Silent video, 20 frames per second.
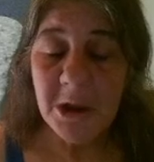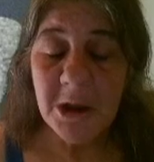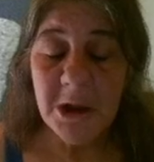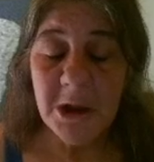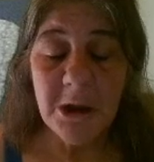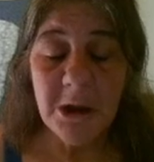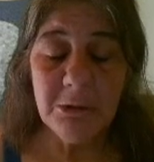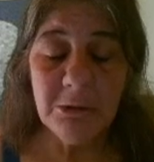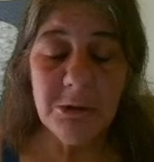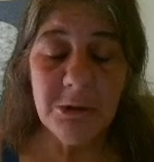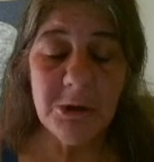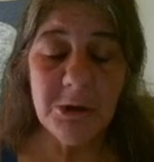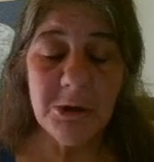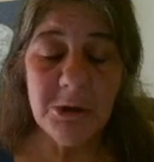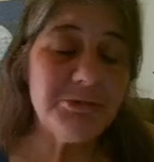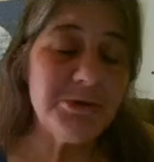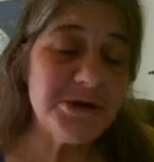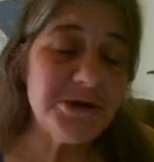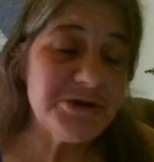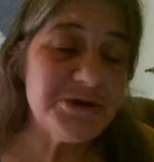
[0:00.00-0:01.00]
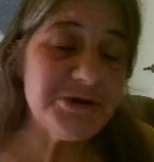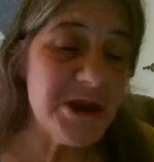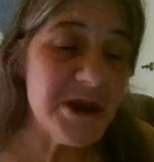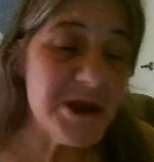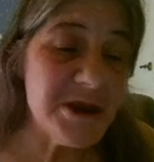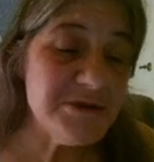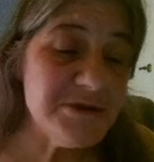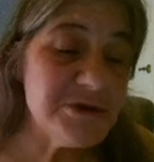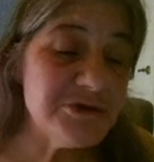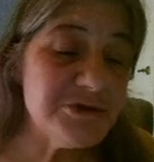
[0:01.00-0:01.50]
Look,
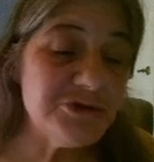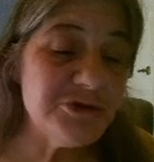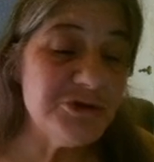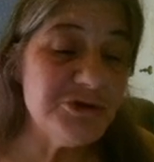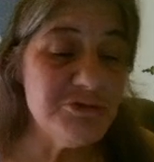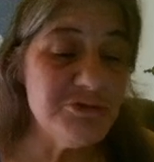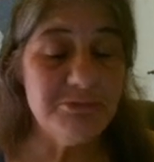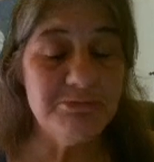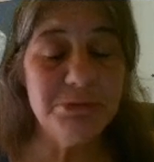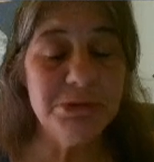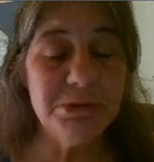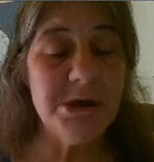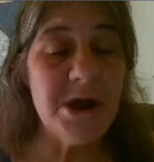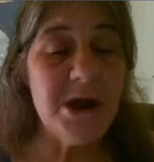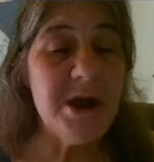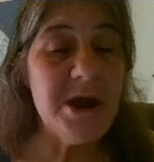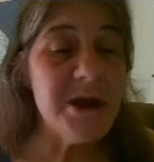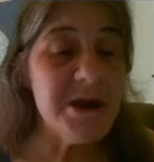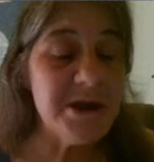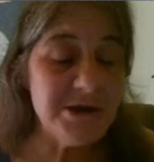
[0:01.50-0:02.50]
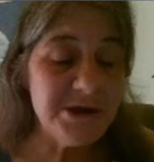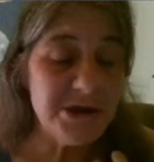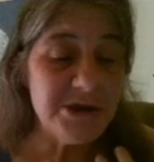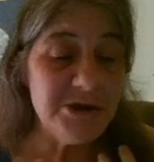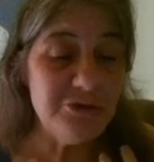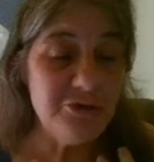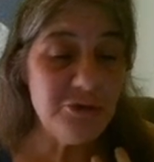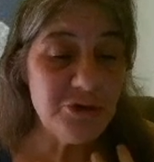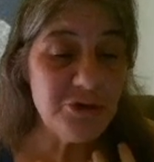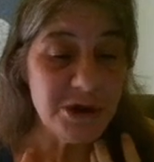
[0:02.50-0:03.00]
pretend that you are blind and
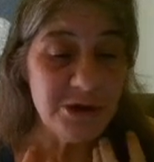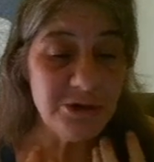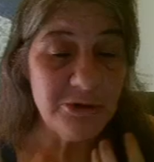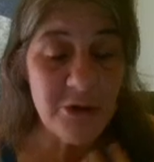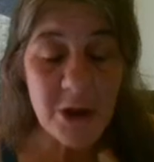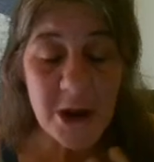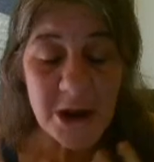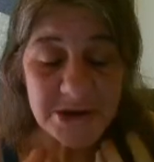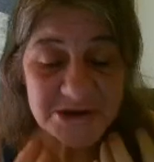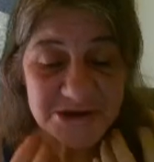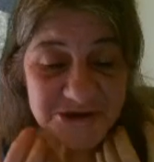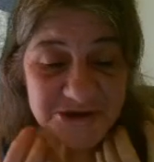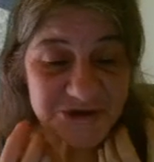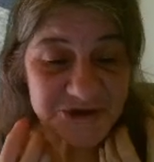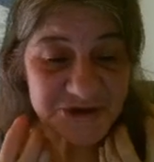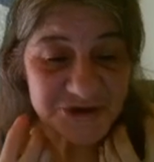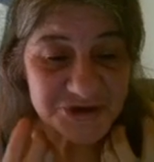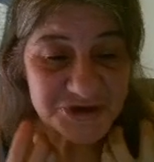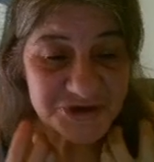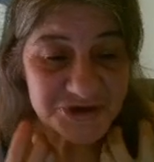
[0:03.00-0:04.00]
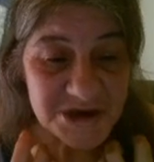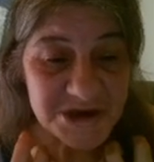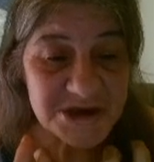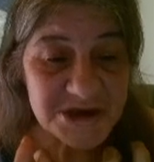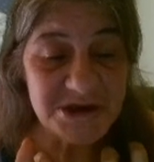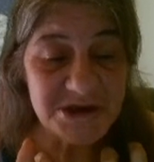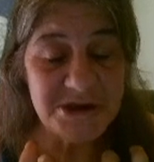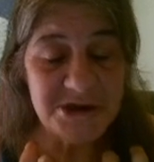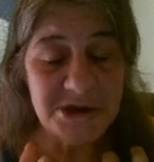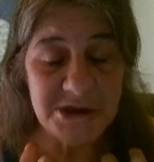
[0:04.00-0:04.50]
you cannot
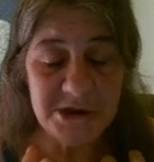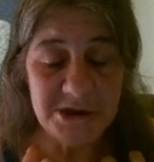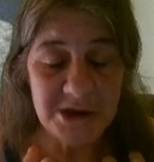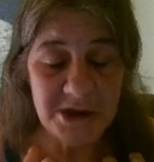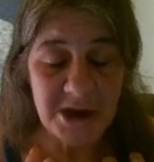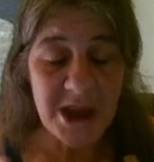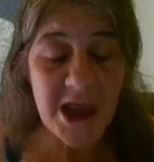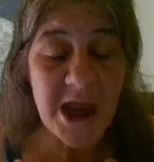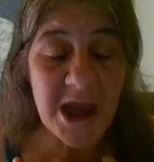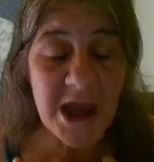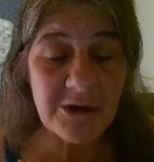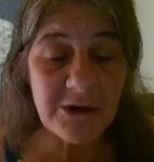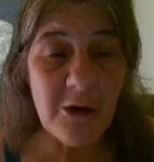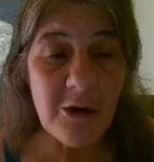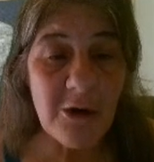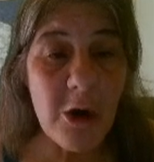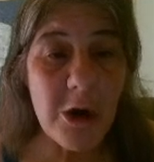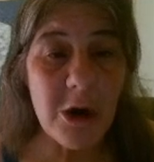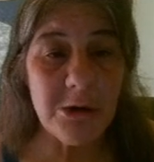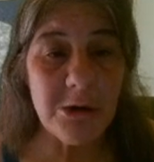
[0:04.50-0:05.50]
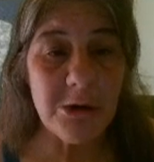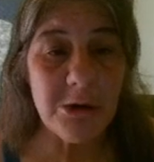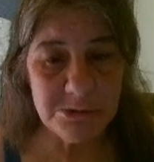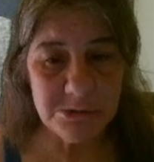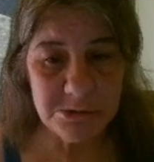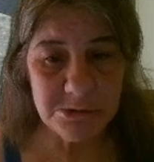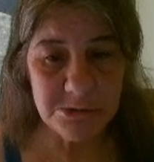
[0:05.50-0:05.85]
see at all.